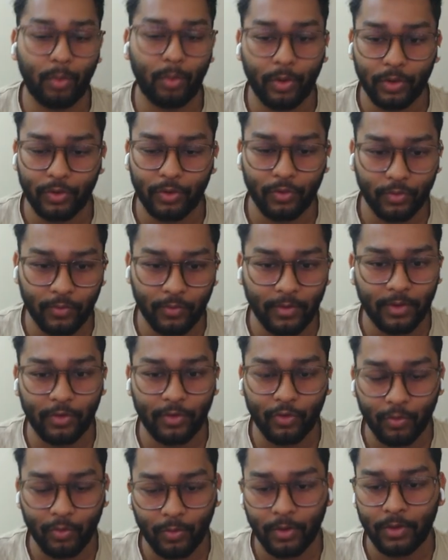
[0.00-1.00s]
Ubuntu
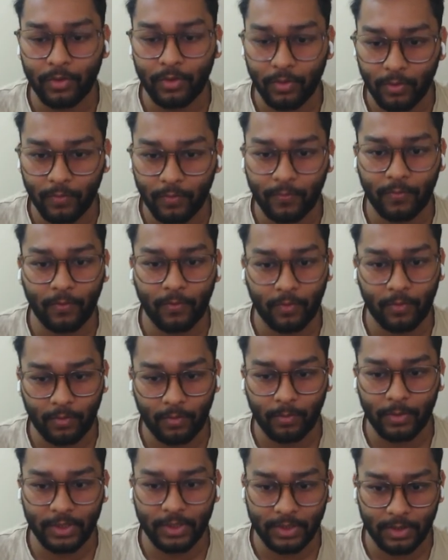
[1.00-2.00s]

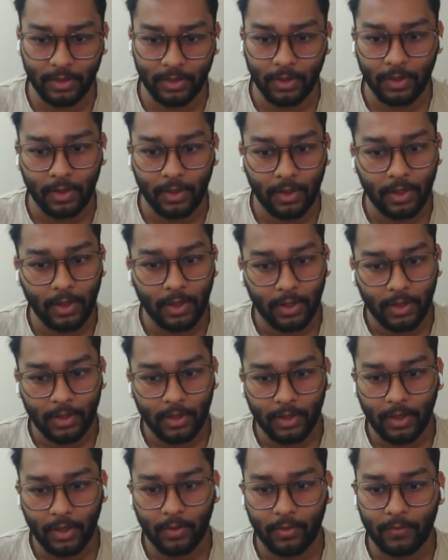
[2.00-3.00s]
22.04 machine.
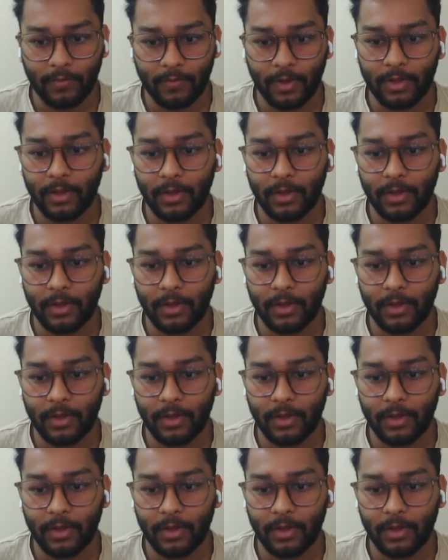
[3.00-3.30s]
Now